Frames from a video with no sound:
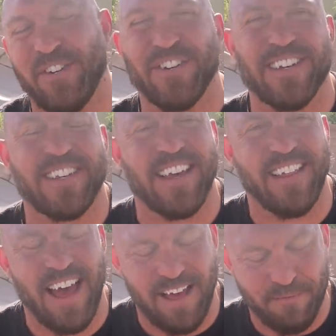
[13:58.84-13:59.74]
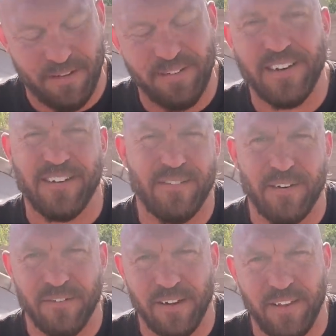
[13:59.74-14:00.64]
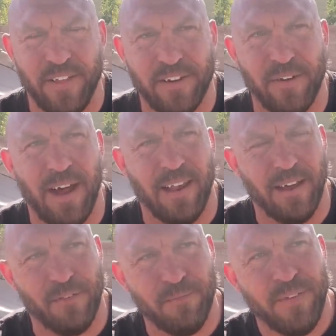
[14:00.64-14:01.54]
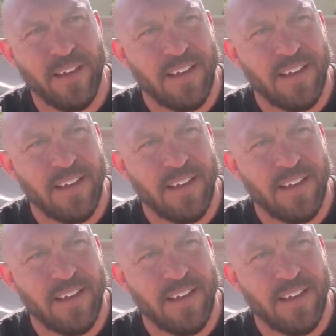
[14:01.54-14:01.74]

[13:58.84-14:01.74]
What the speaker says: I shouldn't say that, but you know, we don't really think too highly of him.